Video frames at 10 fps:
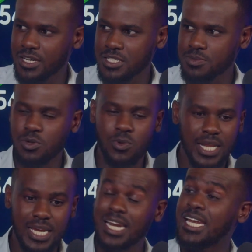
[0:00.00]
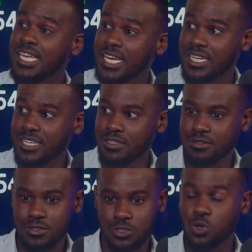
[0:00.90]
the finance bill when I clearly
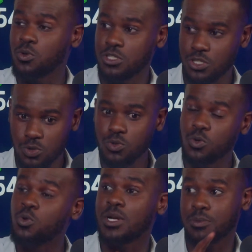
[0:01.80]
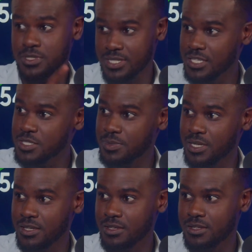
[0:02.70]
told you who represents
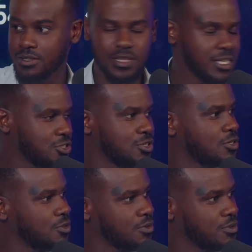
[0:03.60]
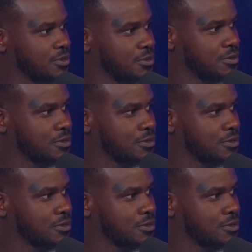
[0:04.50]
me that it shouldn't go through?